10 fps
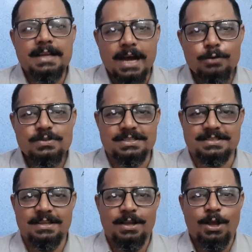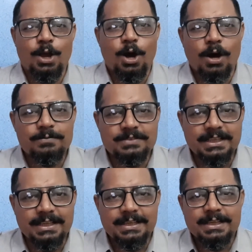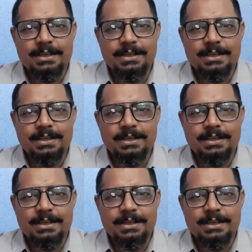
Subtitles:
houses of the